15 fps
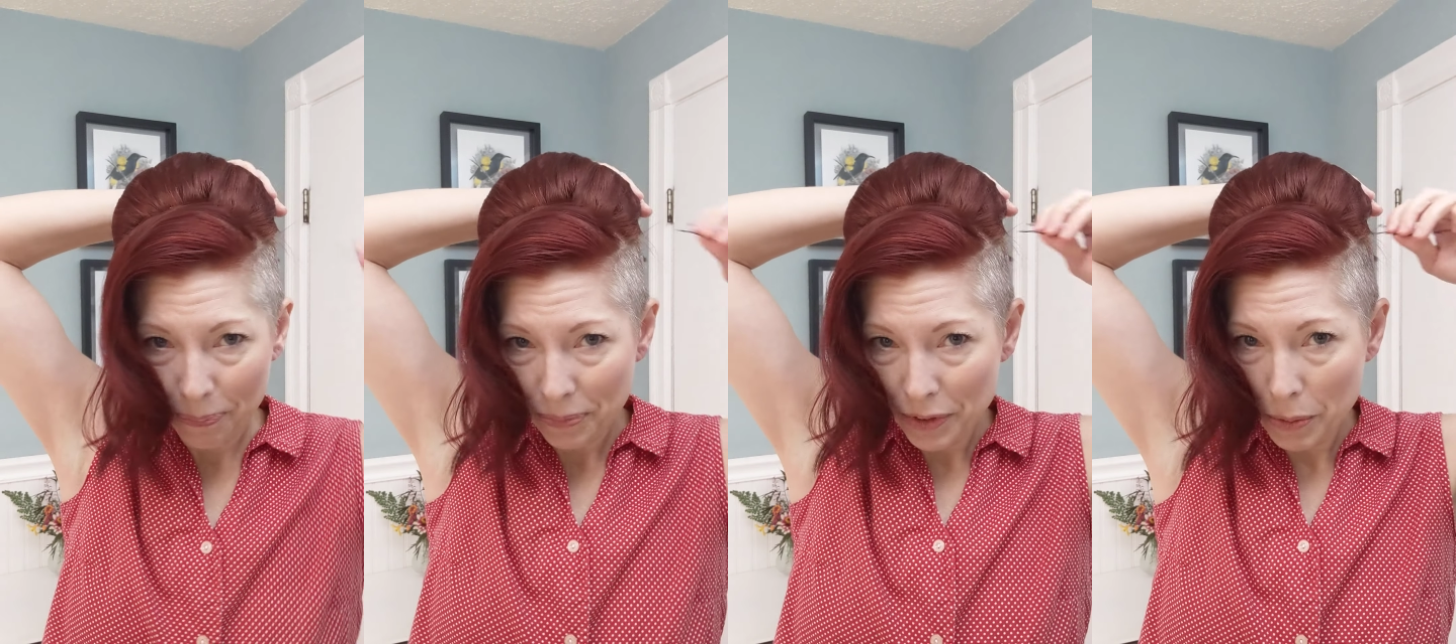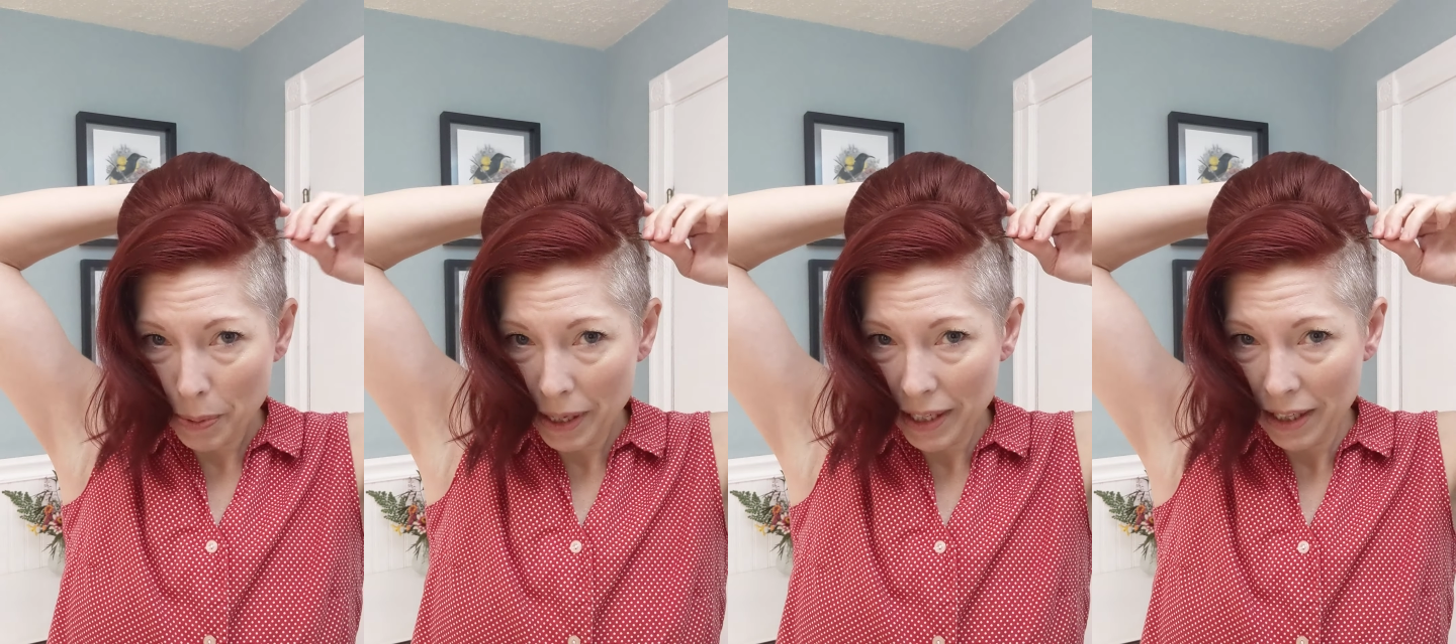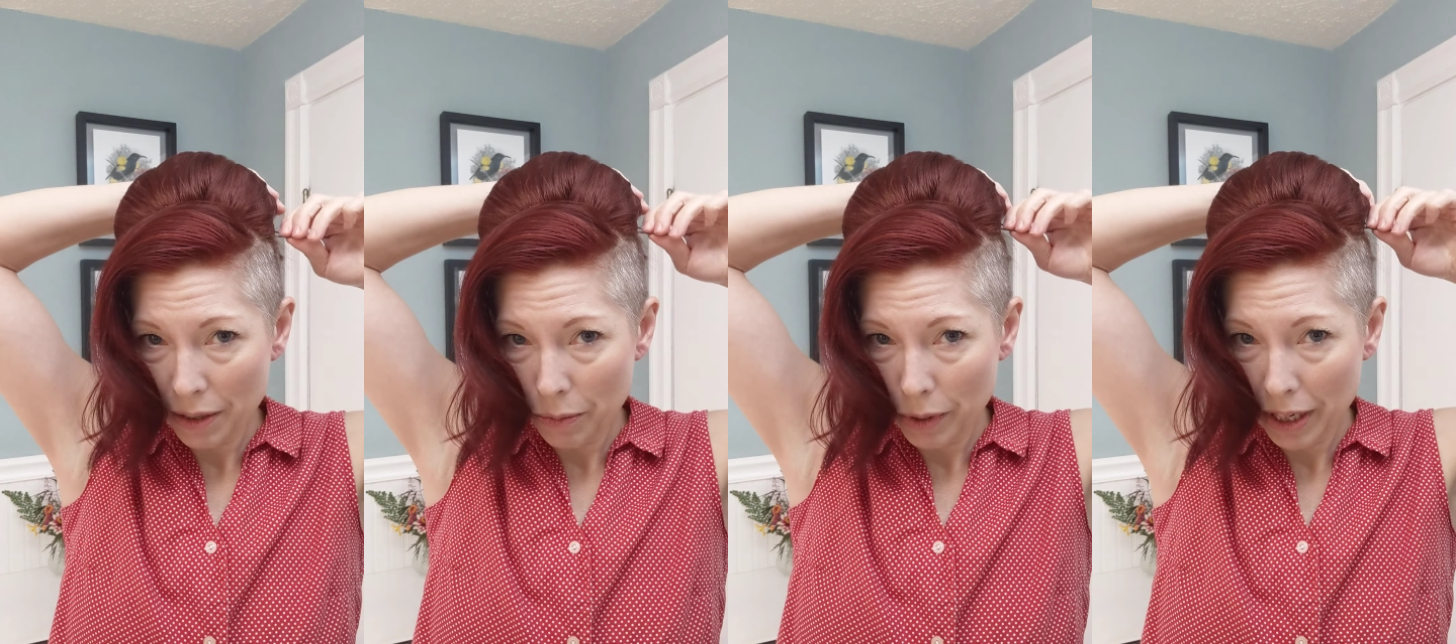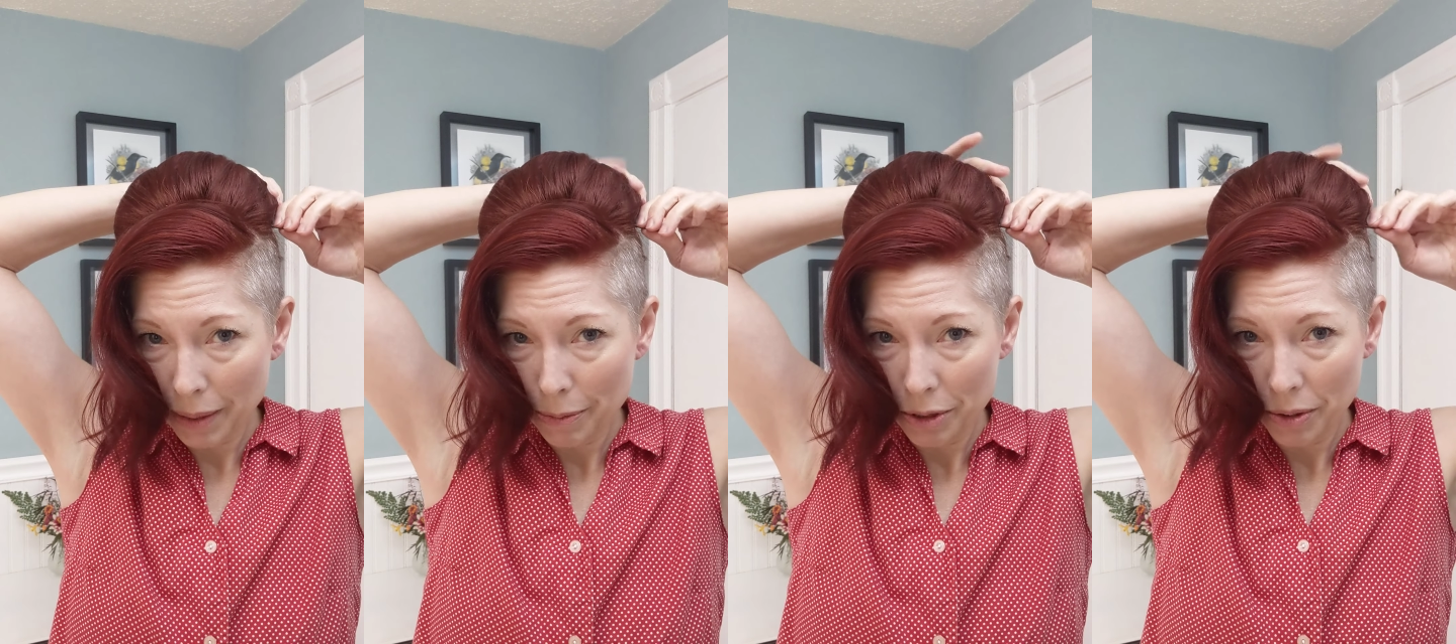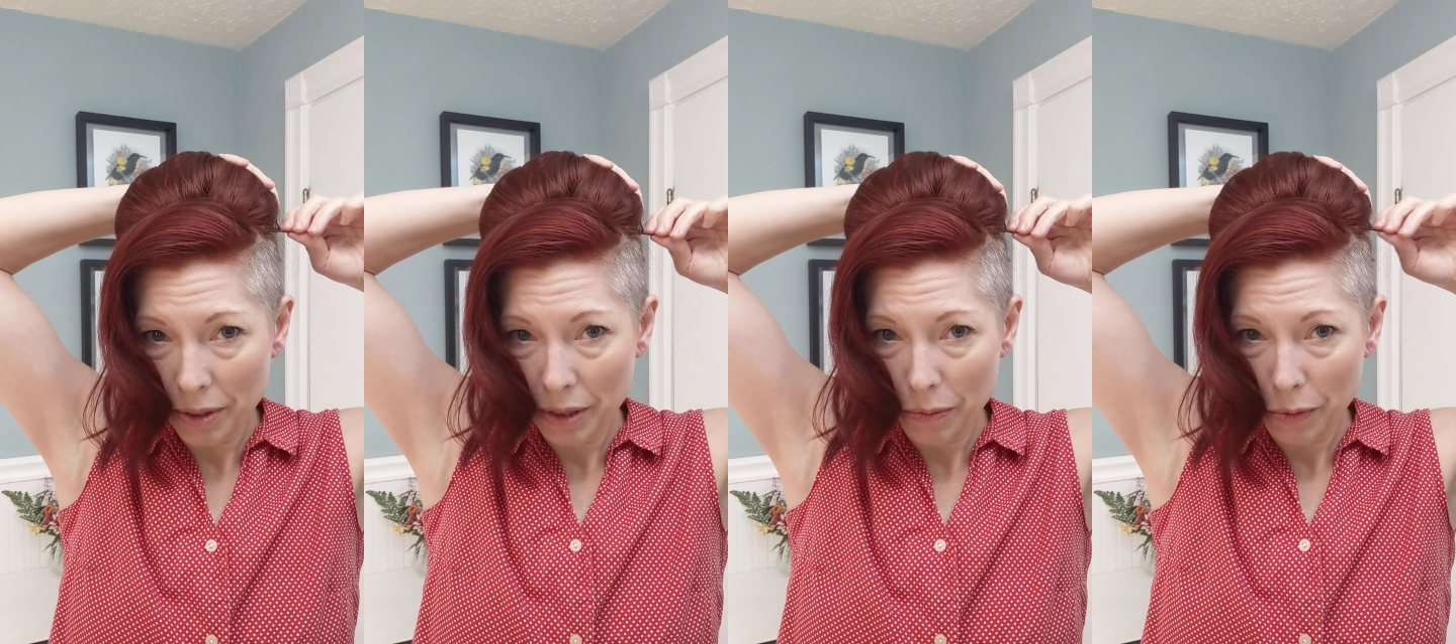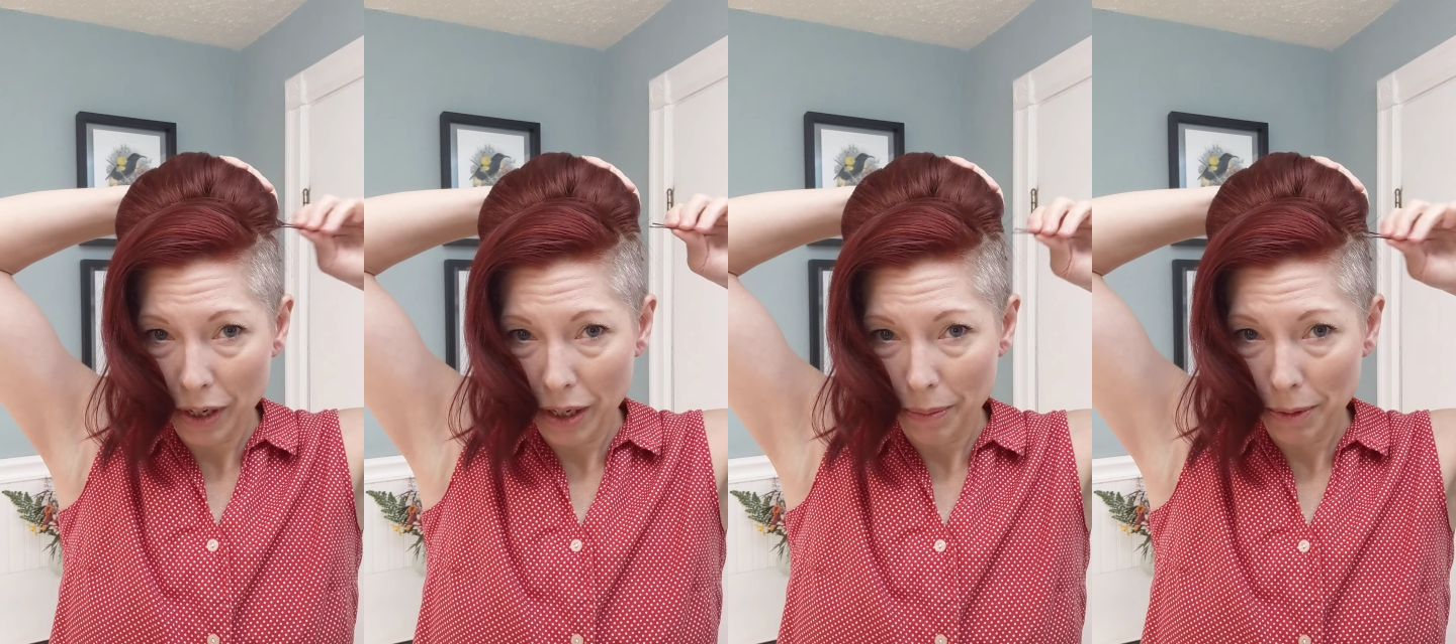Depending on what I'm doing and
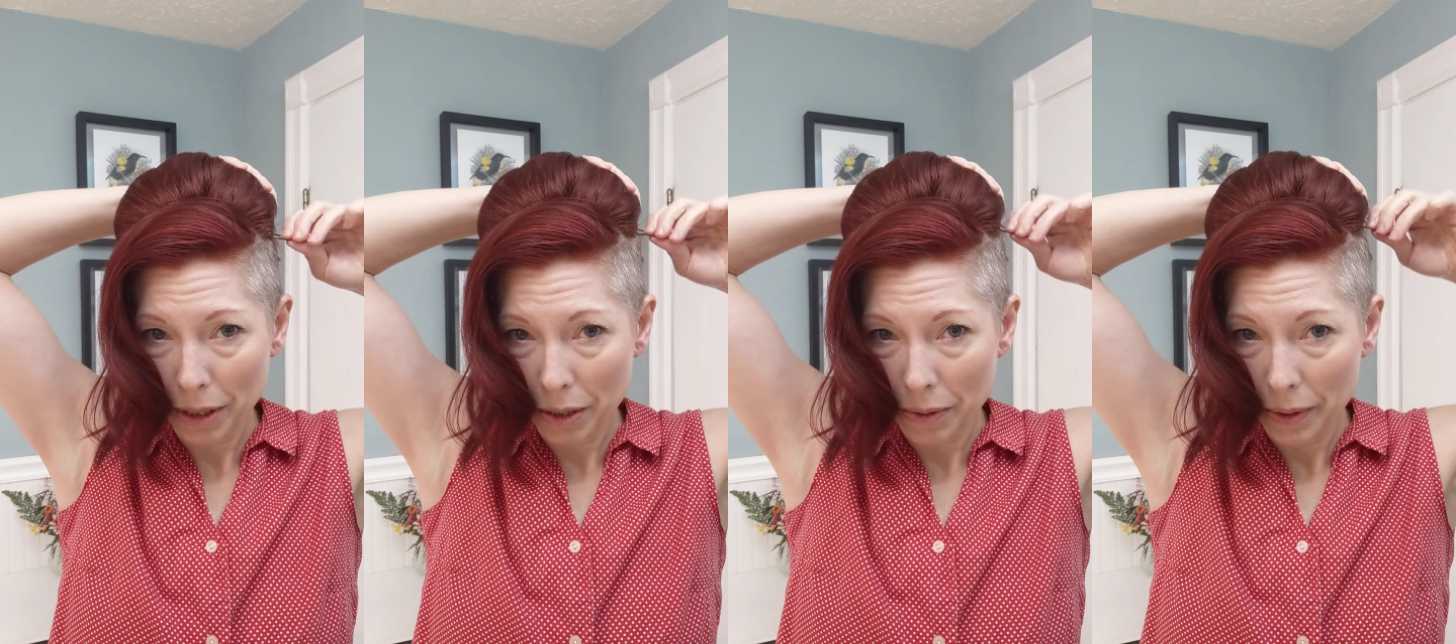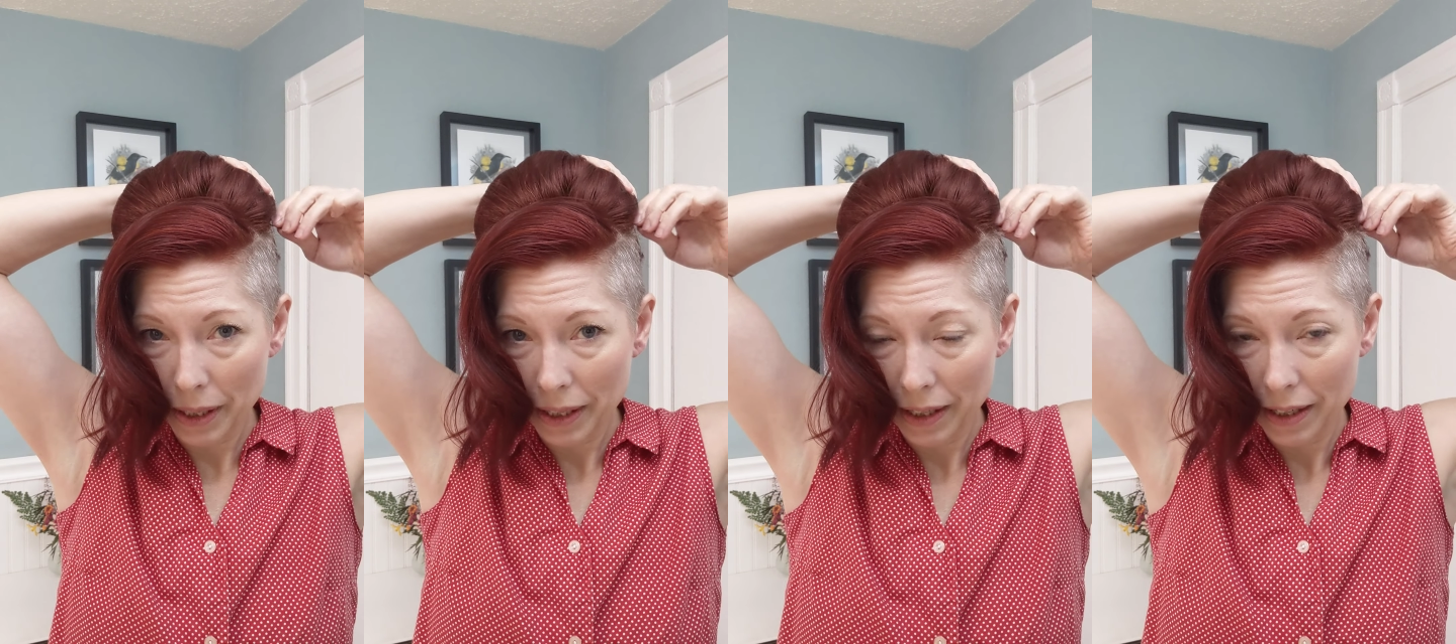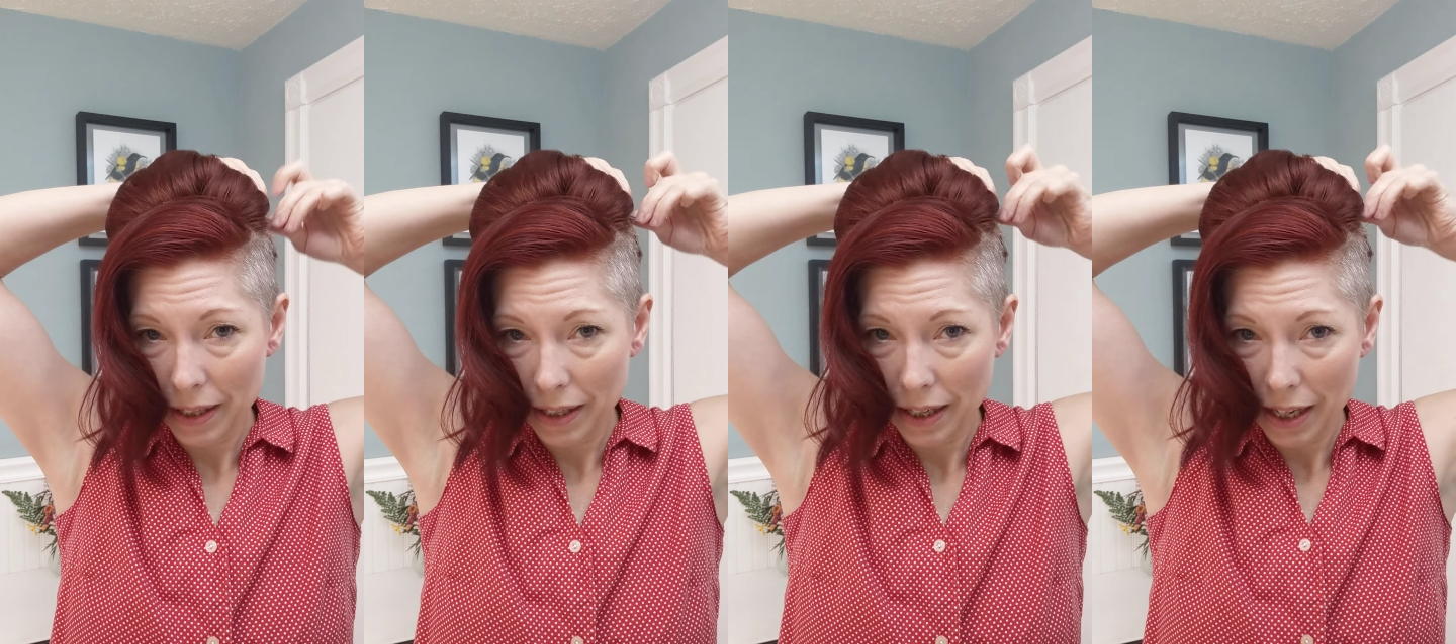where I'm going,